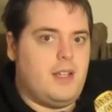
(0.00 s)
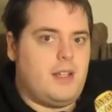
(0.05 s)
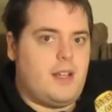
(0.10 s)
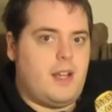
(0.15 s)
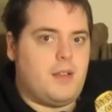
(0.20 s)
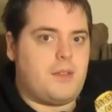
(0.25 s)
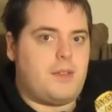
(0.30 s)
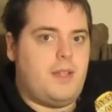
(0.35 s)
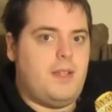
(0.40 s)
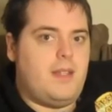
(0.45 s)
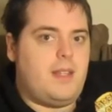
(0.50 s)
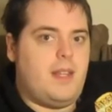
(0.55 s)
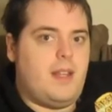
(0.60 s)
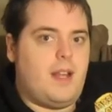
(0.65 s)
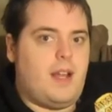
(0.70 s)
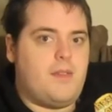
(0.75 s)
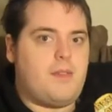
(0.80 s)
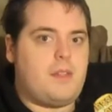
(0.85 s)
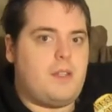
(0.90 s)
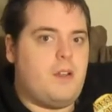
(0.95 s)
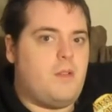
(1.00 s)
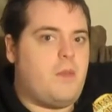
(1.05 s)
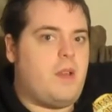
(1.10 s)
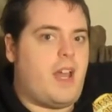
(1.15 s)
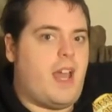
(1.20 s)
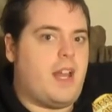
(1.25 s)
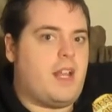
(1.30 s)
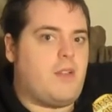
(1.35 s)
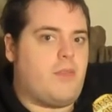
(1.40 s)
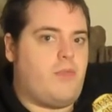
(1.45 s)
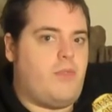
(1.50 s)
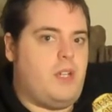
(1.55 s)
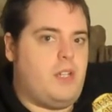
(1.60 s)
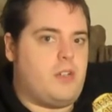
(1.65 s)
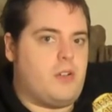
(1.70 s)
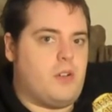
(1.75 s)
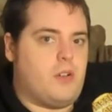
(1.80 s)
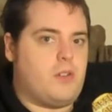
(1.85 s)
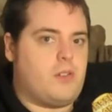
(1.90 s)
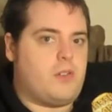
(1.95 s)
Now, since then, I've still been adding
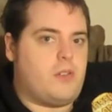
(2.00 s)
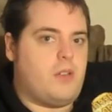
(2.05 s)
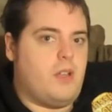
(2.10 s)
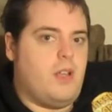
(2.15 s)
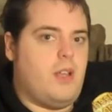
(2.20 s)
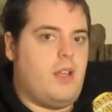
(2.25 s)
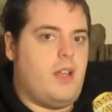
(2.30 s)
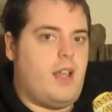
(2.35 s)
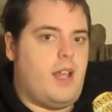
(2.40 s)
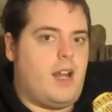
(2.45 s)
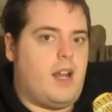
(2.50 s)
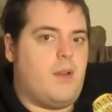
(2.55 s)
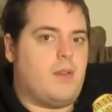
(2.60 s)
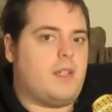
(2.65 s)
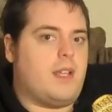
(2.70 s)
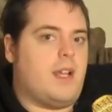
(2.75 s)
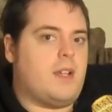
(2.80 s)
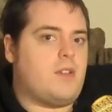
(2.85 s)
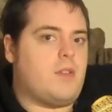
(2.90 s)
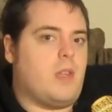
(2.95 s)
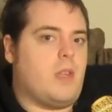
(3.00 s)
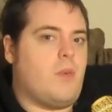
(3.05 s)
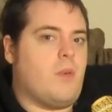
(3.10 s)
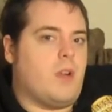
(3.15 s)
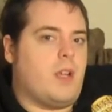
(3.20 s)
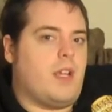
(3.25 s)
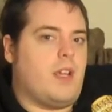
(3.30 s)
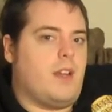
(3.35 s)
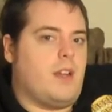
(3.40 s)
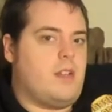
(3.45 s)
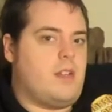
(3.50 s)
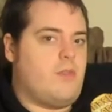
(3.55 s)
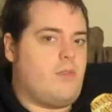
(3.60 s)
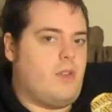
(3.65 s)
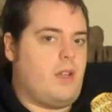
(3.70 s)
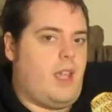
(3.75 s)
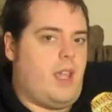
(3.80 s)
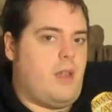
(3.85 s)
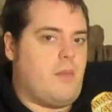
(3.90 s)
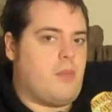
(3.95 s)
features, and I was actually working on a
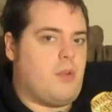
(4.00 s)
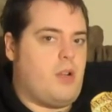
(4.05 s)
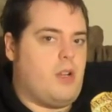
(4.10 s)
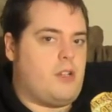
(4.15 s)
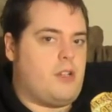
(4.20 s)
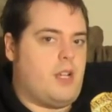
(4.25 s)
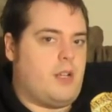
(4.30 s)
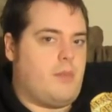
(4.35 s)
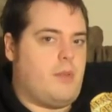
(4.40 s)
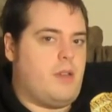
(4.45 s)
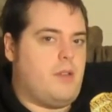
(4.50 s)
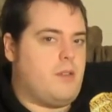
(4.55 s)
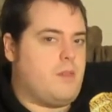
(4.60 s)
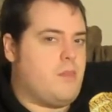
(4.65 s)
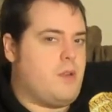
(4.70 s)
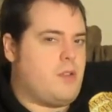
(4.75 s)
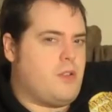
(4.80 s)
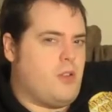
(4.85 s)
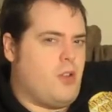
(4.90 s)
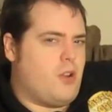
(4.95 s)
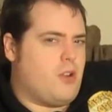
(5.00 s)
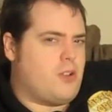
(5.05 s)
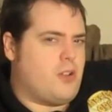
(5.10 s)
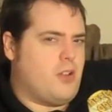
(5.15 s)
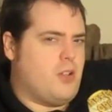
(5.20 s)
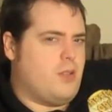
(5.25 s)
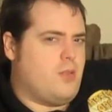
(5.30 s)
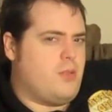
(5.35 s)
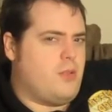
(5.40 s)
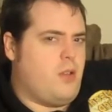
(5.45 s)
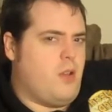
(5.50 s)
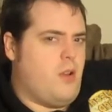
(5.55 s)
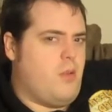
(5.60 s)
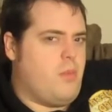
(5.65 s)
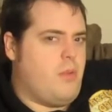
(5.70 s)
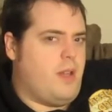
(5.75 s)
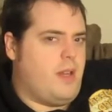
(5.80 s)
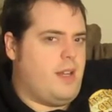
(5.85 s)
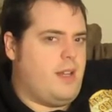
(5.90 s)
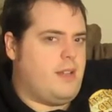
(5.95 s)
different game project, but it was much larger in
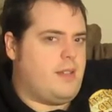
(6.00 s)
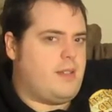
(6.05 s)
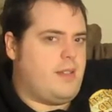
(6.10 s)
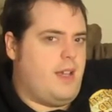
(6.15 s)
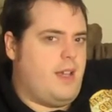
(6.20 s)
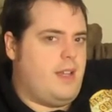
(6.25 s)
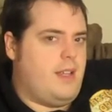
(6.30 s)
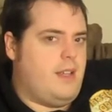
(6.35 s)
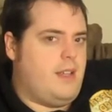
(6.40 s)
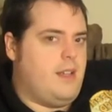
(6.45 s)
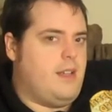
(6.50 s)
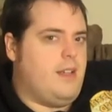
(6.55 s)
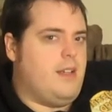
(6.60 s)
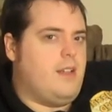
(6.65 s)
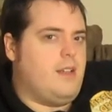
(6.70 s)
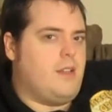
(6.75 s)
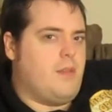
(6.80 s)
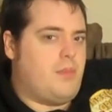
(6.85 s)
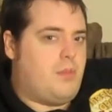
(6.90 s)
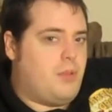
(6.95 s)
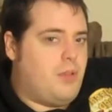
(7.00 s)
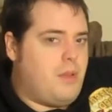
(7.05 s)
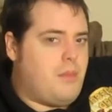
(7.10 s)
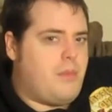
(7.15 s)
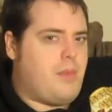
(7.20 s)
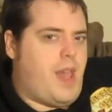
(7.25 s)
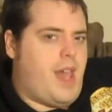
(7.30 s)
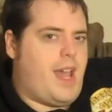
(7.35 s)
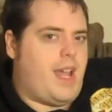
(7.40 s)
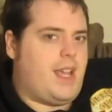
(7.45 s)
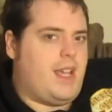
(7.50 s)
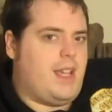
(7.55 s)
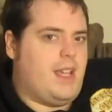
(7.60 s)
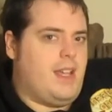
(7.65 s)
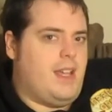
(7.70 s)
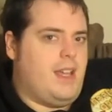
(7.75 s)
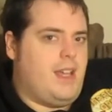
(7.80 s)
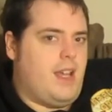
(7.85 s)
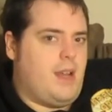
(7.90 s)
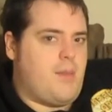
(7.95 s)
scope, and I decided to pull it back
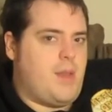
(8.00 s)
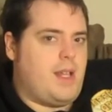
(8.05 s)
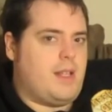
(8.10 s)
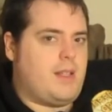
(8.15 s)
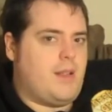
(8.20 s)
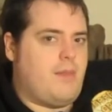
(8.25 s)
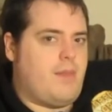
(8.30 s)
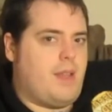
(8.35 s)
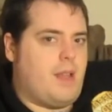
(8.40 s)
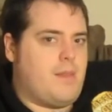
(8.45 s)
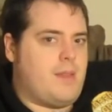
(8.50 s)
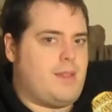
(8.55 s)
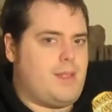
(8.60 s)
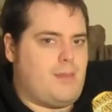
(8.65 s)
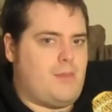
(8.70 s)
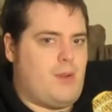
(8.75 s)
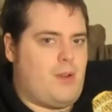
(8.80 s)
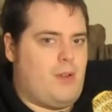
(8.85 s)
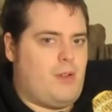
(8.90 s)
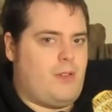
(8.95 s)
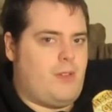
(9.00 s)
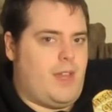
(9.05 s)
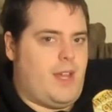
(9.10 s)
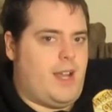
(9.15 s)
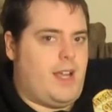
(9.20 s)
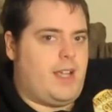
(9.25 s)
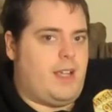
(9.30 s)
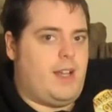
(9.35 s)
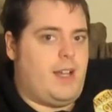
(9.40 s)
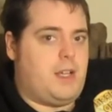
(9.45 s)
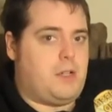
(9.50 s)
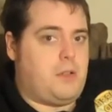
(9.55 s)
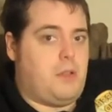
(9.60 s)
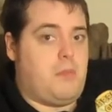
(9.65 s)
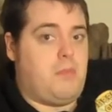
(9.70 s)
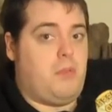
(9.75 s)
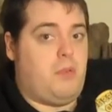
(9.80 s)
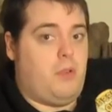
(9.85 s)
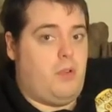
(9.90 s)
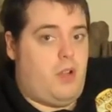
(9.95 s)
and make something a bit smaller that I could actually
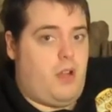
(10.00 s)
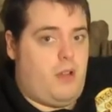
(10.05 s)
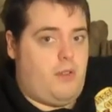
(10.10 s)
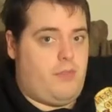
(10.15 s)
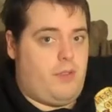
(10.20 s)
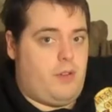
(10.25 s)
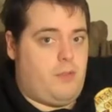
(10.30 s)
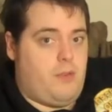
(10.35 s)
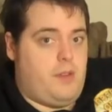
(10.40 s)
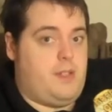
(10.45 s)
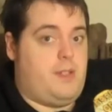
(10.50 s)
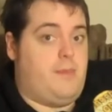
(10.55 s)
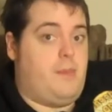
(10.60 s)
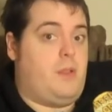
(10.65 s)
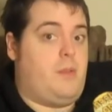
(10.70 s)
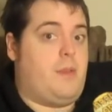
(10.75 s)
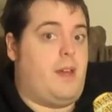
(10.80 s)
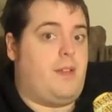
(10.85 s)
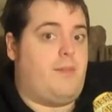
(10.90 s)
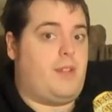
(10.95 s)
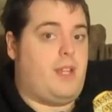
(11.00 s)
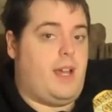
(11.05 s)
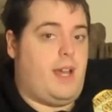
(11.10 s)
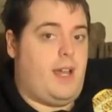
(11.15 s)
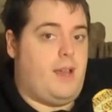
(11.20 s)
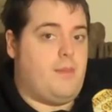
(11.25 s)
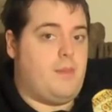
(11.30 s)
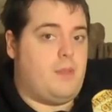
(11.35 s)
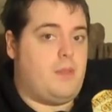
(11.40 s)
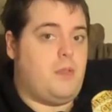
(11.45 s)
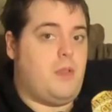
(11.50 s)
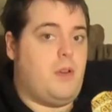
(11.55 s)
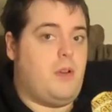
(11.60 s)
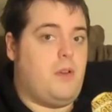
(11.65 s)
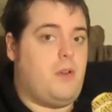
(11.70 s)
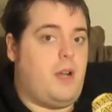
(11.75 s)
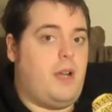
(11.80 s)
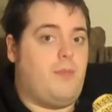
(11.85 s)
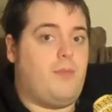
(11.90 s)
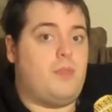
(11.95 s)
pull off in a reasonable amount of time.
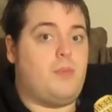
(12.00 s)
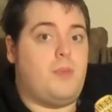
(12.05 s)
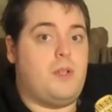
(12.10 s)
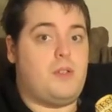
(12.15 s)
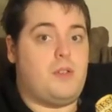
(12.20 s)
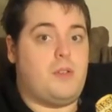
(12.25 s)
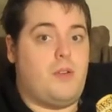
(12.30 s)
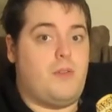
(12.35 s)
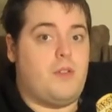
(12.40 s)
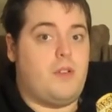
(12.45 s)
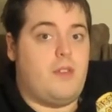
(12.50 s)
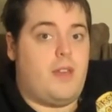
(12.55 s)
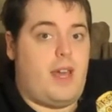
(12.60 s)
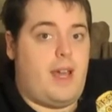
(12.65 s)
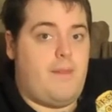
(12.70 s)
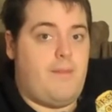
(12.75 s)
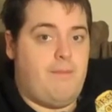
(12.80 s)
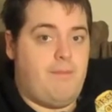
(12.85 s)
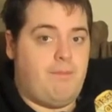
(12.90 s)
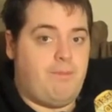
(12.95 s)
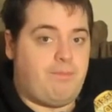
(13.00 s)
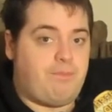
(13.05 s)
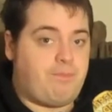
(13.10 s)
So, I've switched over to that.